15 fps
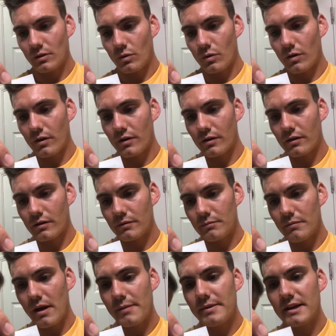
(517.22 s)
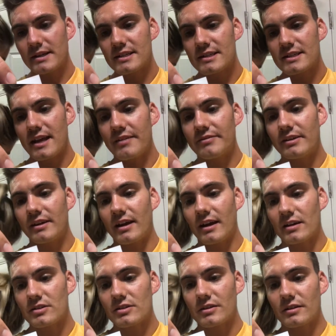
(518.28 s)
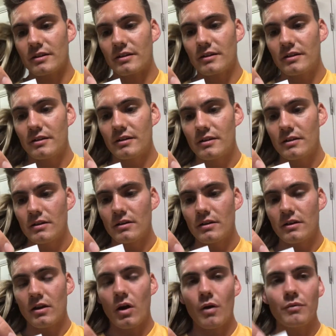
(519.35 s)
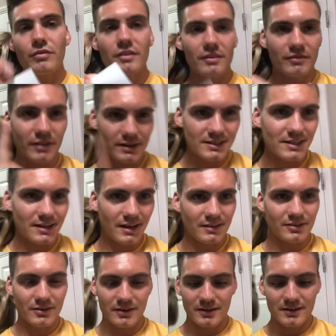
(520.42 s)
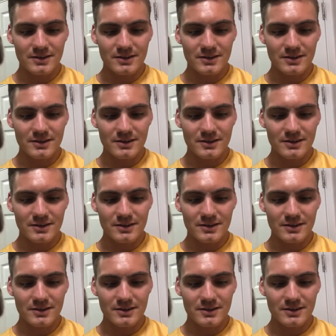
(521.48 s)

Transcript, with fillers: Or maybe at seven actually. Hopefully the flight's at nine thirty.